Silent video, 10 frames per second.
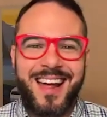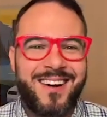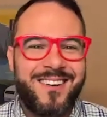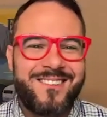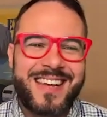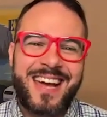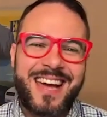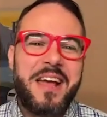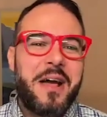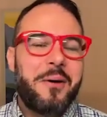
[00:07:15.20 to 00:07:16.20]
we
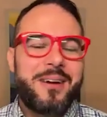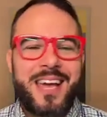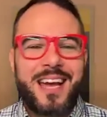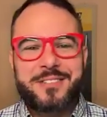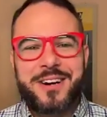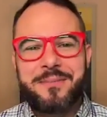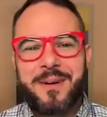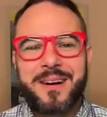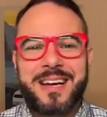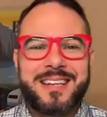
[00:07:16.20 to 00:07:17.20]
can't. We can't
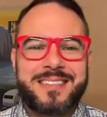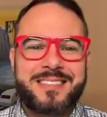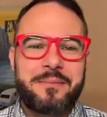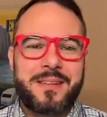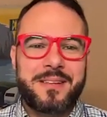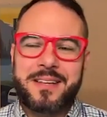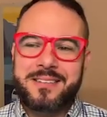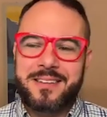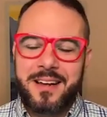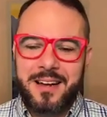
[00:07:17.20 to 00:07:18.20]
trademark it. It's something
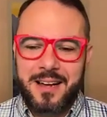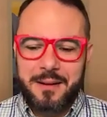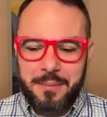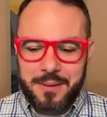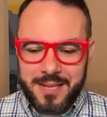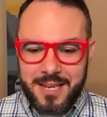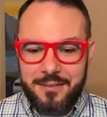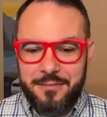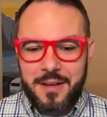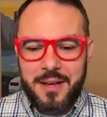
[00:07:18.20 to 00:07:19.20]
that uh, I
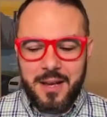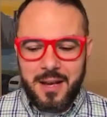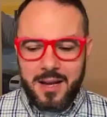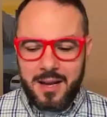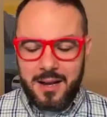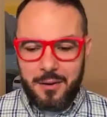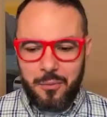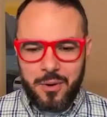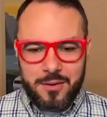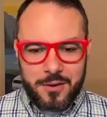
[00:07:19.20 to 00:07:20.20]
believe uh,
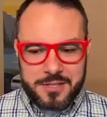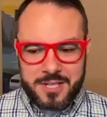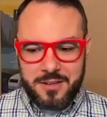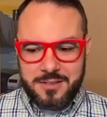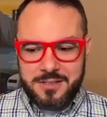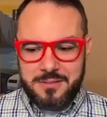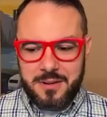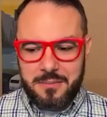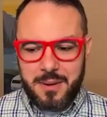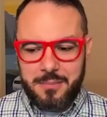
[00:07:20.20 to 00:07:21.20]
one of our sales
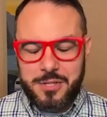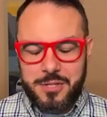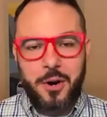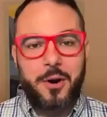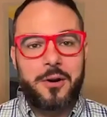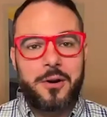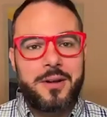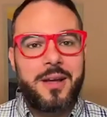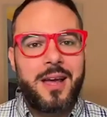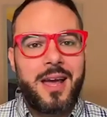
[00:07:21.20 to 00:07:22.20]
uh, members heard
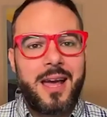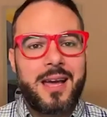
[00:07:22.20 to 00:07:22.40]
yeah.